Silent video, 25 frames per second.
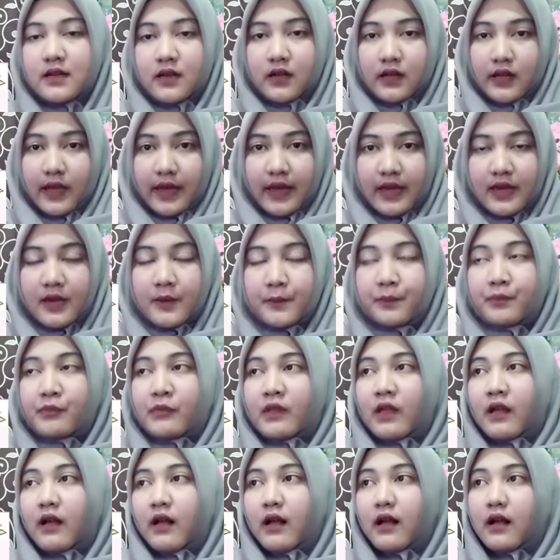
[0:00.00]
Okay,
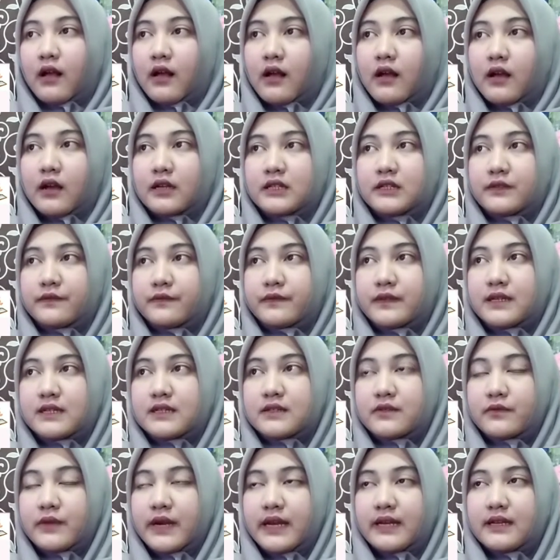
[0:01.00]
the
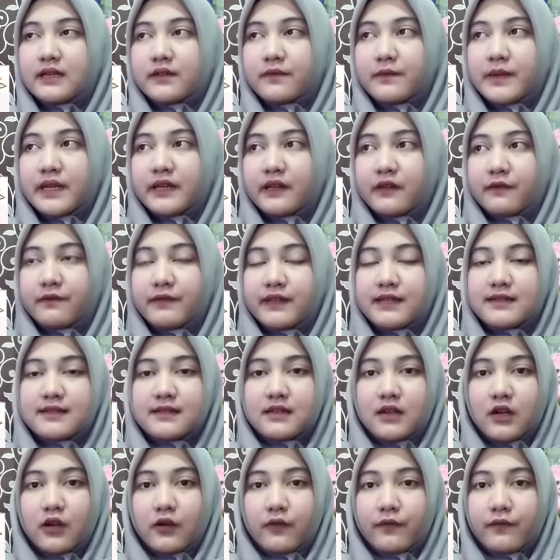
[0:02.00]
first one, the benefits
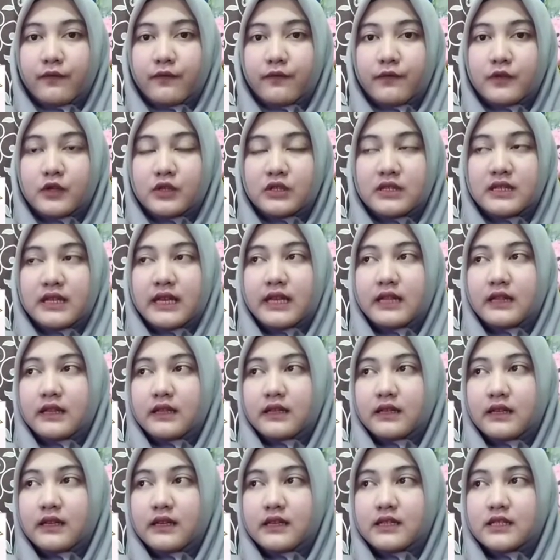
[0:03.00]
of using
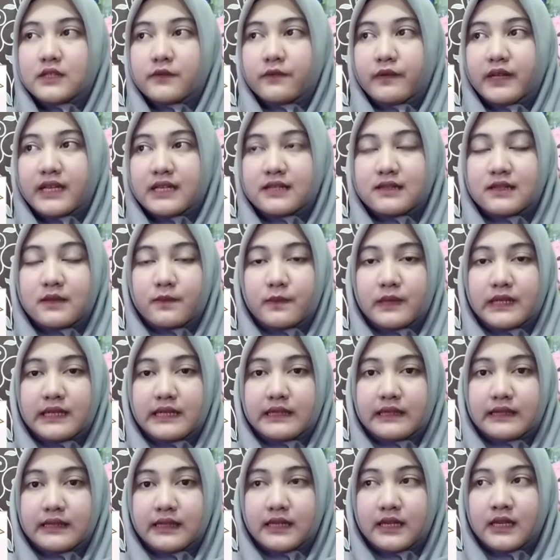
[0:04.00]
e-learning is
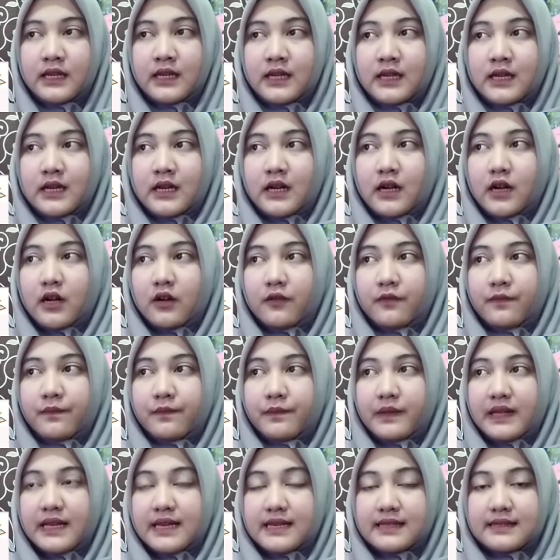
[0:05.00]
flexibility of
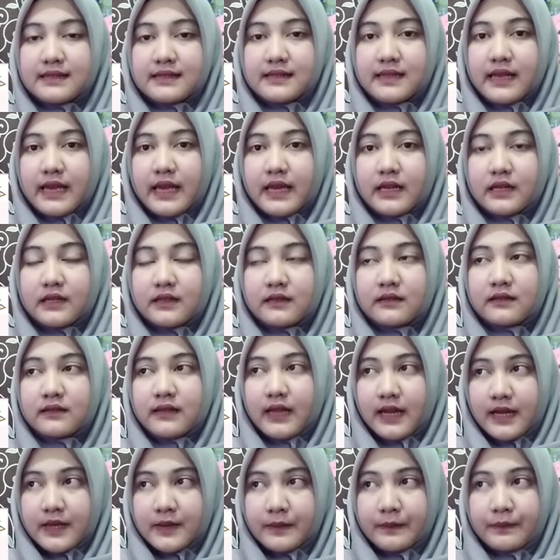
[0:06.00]
place and
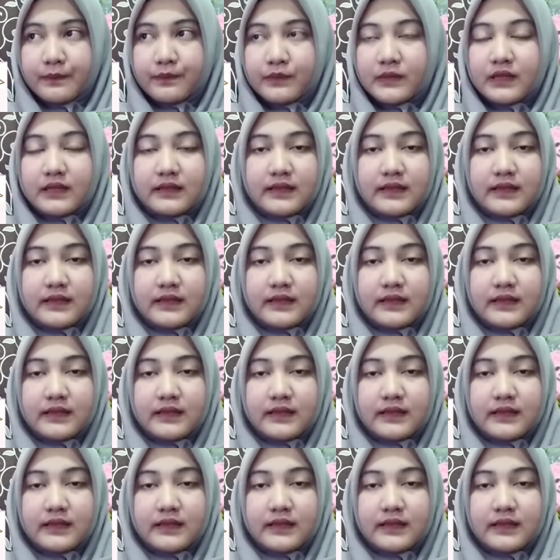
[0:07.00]
time.